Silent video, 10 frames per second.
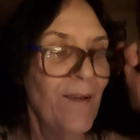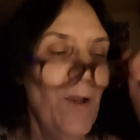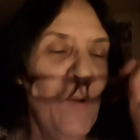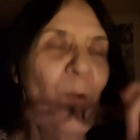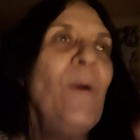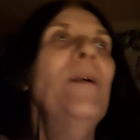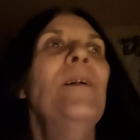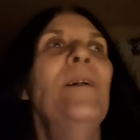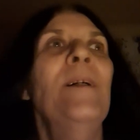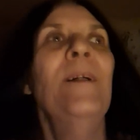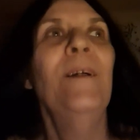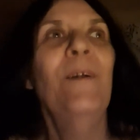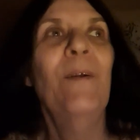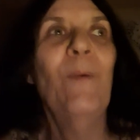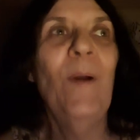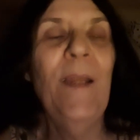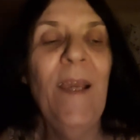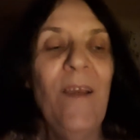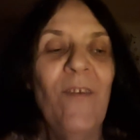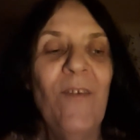Oh, Rod
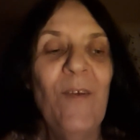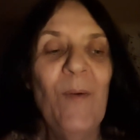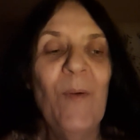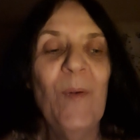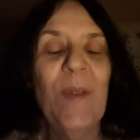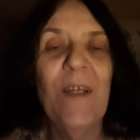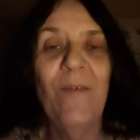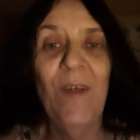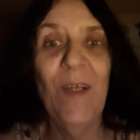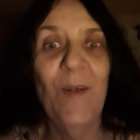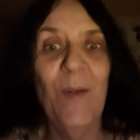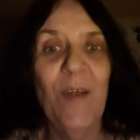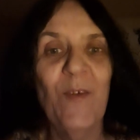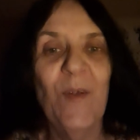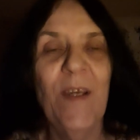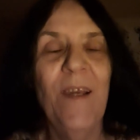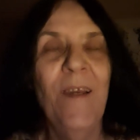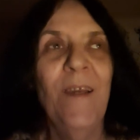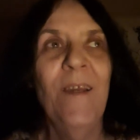Hayes, too, did a video yesterday.